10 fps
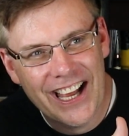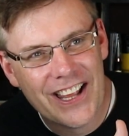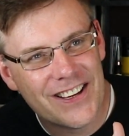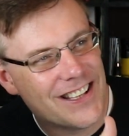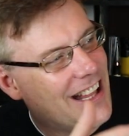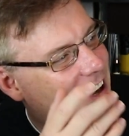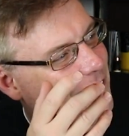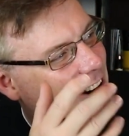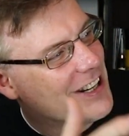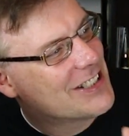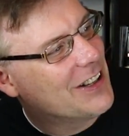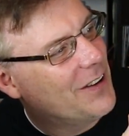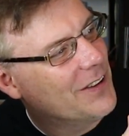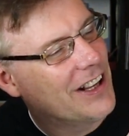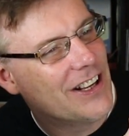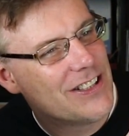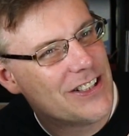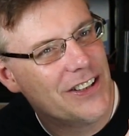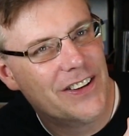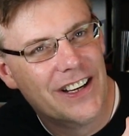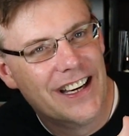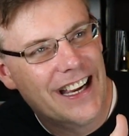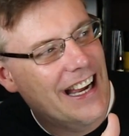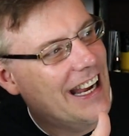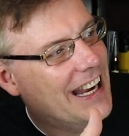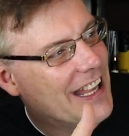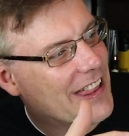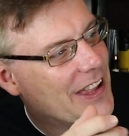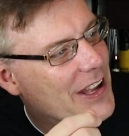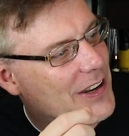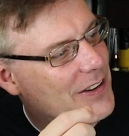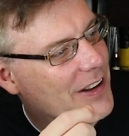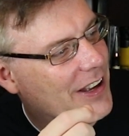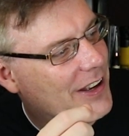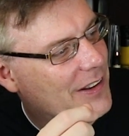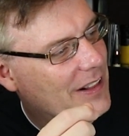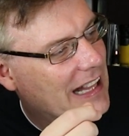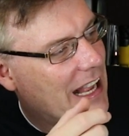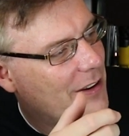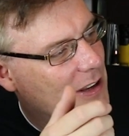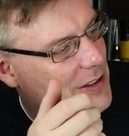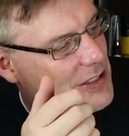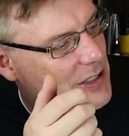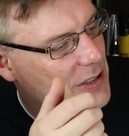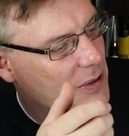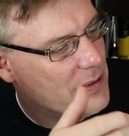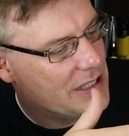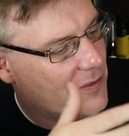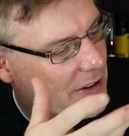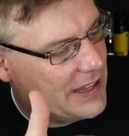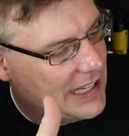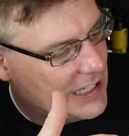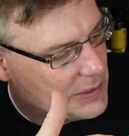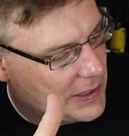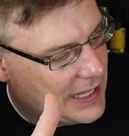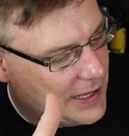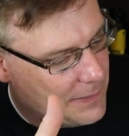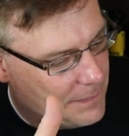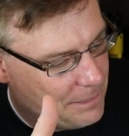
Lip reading: There's a lot of parts to hold on to that allow you to do different things with him.